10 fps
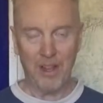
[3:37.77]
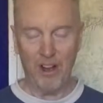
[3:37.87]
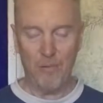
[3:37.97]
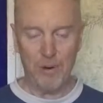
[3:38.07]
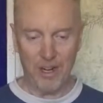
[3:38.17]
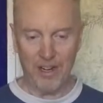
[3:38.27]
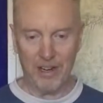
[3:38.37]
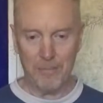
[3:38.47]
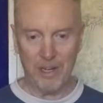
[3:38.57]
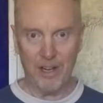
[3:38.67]
I'll put a
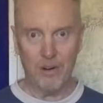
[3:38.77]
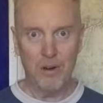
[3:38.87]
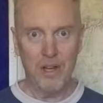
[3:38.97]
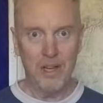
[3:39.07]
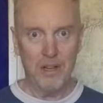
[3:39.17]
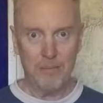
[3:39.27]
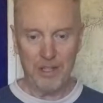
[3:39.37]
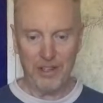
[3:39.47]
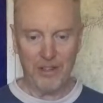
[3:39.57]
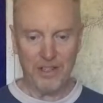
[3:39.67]
link below,
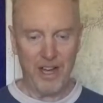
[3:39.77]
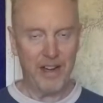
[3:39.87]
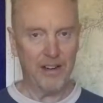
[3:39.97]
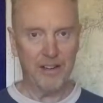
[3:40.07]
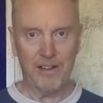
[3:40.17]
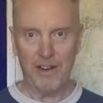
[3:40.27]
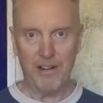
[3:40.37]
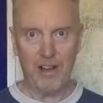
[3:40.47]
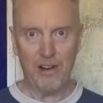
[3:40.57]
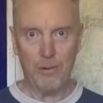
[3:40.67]
but there's not a
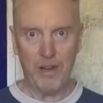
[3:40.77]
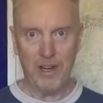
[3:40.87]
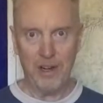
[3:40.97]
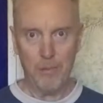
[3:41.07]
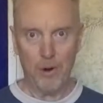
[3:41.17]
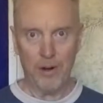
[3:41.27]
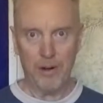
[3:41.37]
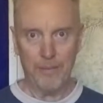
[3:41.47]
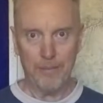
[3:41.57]
$100 one anymore.